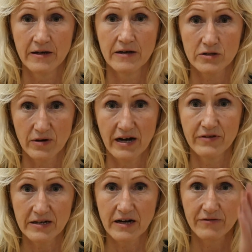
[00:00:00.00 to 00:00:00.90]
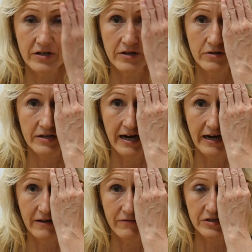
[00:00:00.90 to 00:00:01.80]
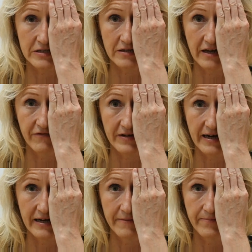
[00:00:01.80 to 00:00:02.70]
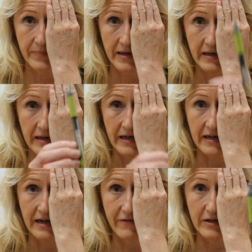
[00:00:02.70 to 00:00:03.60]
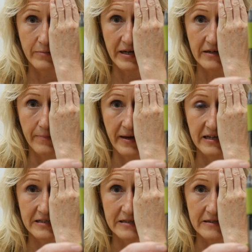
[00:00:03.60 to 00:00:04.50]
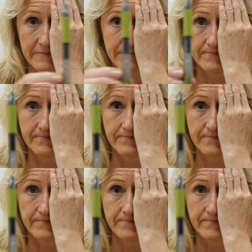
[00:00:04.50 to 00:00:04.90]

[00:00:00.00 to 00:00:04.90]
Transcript: So I will cover the good eye, which is the left eye, and I will bring the pencil